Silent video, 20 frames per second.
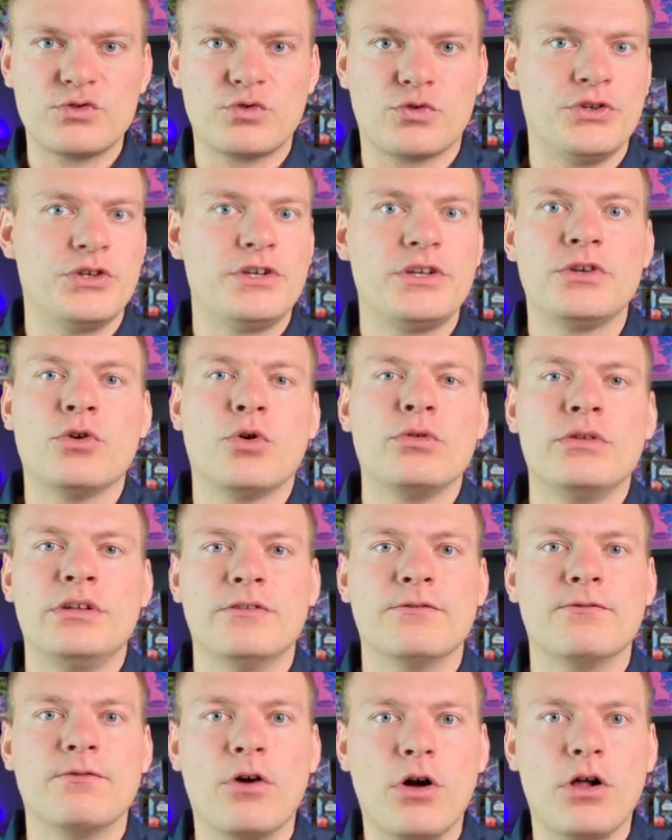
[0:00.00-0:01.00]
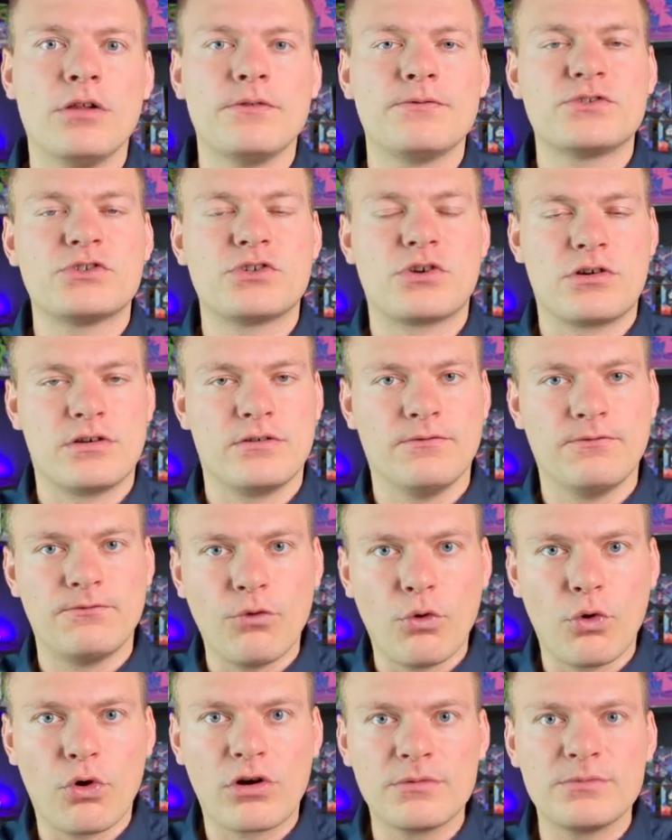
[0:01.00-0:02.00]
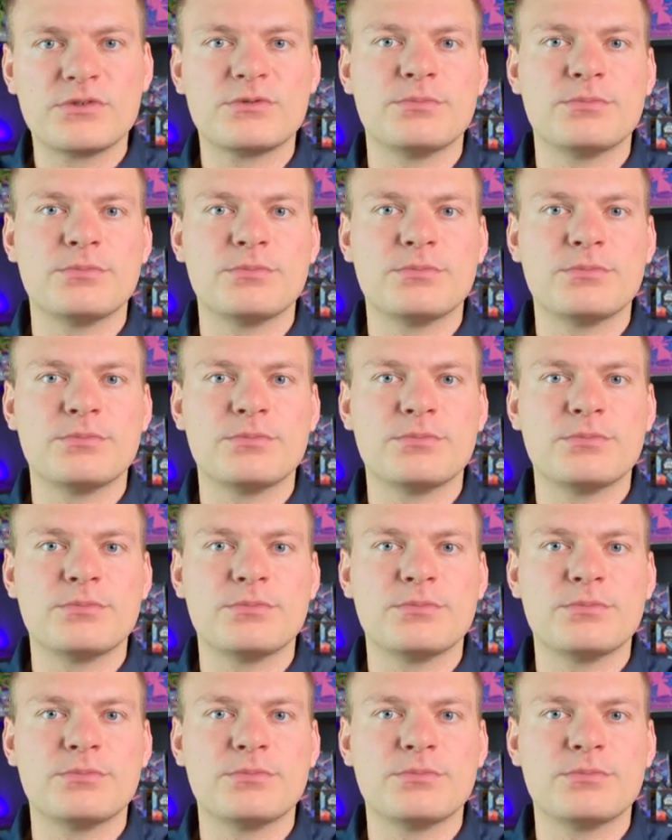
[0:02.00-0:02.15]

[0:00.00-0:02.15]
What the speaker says: or you can only evolve certain forms